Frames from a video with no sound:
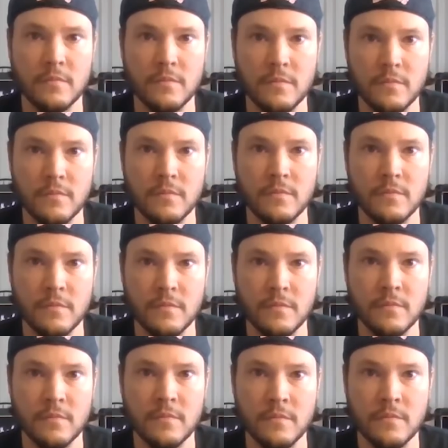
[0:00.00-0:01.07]

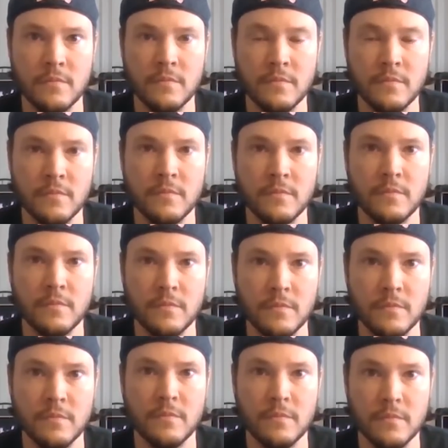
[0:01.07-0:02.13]

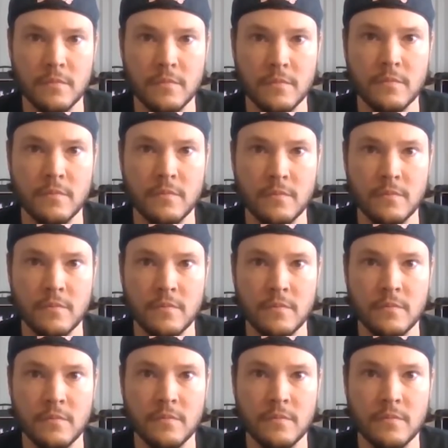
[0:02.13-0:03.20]

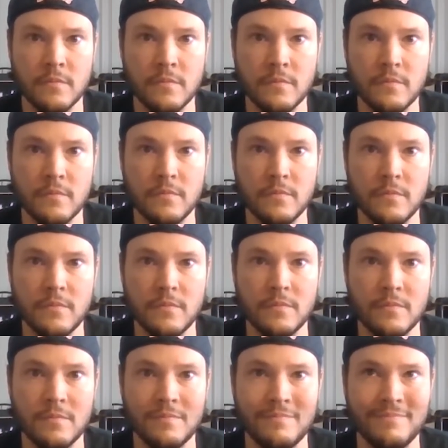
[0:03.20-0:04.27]

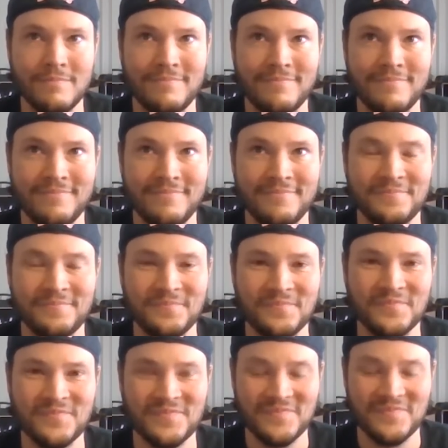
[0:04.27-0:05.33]

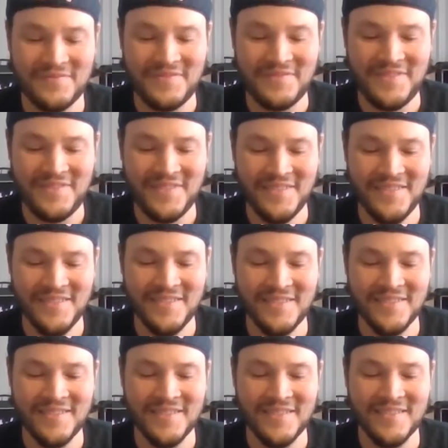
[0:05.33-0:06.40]

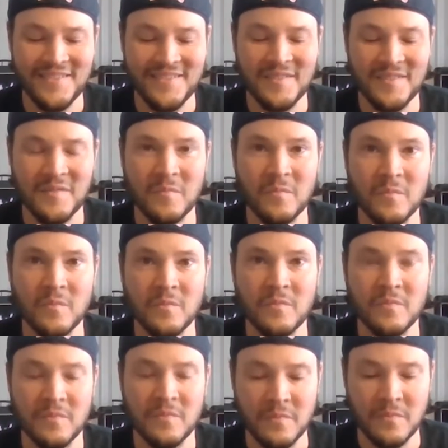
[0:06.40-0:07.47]

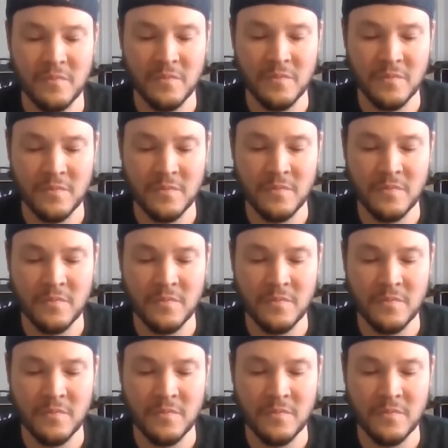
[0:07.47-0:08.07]
This person isn't speaking.